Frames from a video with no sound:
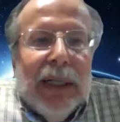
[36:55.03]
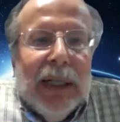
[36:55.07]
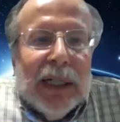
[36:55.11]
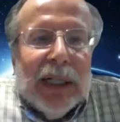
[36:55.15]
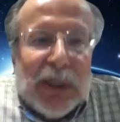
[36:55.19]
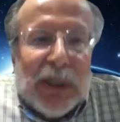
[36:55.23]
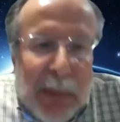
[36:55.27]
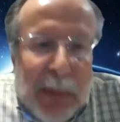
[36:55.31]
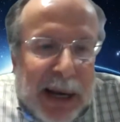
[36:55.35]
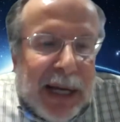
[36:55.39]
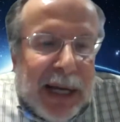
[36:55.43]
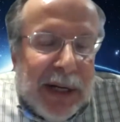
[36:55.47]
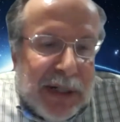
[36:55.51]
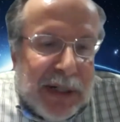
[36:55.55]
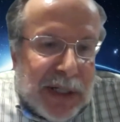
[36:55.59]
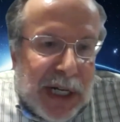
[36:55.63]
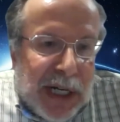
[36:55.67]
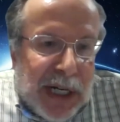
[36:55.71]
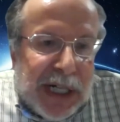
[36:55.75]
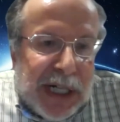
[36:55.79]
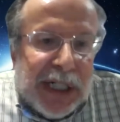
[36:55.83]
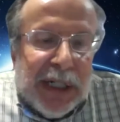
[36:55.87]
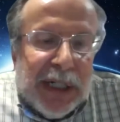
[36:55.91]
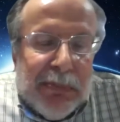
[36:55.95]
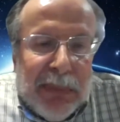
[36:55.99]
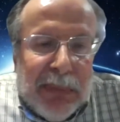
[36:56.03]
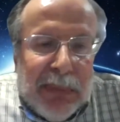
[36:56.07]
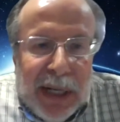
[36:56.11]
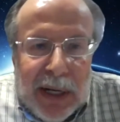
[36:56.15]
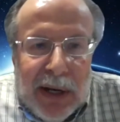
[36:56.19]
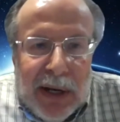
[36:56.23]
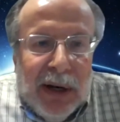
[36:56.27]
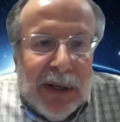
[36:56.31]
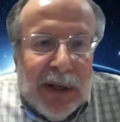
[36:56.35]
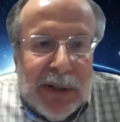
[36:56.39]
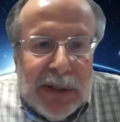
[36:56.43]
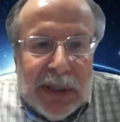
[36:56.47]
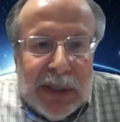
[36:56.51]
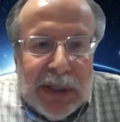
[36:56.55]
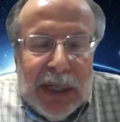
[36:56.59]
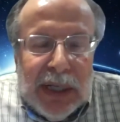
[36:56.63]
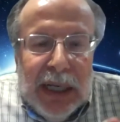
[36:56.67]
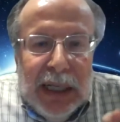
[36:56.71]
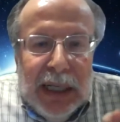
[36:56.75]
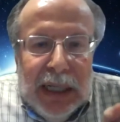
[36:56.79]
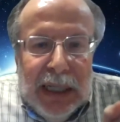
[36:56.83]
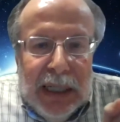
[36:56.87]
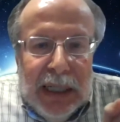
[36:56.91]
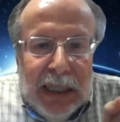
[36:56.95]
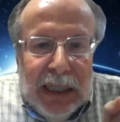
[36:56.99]
let's make a decision because
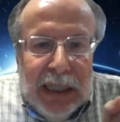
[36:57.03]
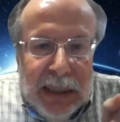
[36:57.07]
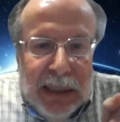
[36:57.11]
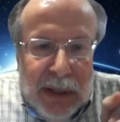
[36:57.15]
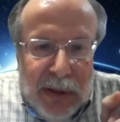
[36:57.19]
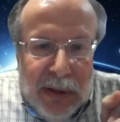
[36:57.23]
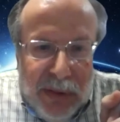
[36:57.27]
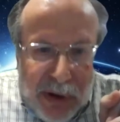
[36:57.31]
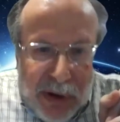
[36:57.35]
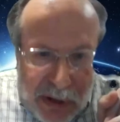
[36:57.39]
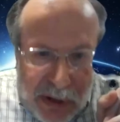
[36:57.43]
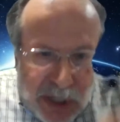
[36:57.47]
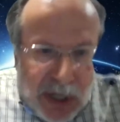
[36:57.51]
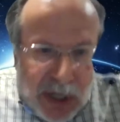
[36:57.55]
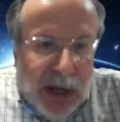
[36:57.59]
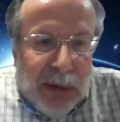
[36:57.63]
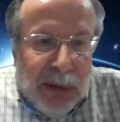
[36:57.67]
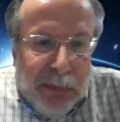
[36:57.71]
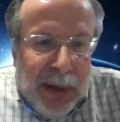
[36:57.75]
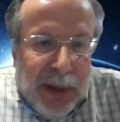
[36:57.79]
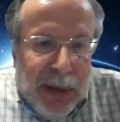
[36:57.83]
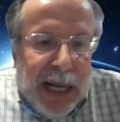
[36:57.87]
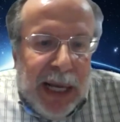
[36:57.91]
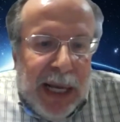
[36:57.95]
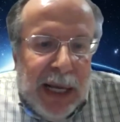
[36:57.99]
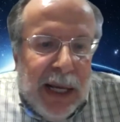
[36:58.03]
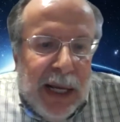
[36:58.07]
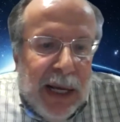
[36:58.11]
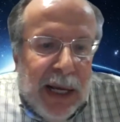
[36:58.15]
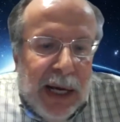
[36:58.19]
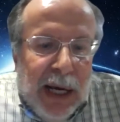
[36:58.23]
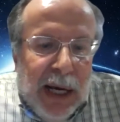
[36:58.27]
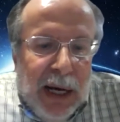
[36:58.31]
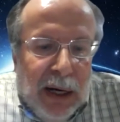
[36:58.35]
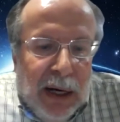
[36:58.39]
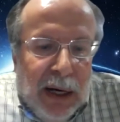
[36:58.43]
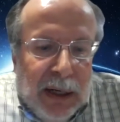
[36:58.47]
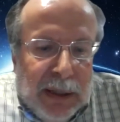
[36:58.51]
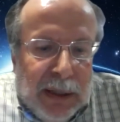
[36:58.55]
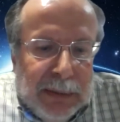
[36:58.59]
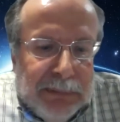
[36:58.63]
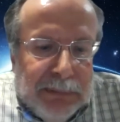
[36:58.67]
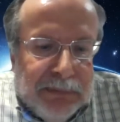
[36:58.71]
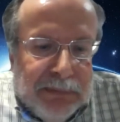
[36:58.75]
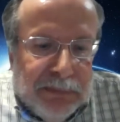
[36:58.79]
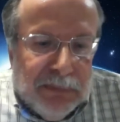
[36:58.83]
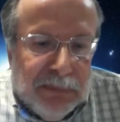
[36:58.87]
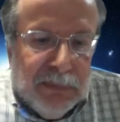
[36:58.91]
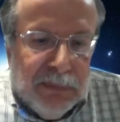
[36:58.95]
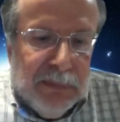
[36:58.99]
there's going to be,
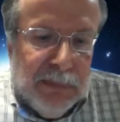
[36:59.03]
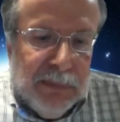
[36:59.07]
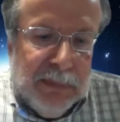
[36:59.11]
um,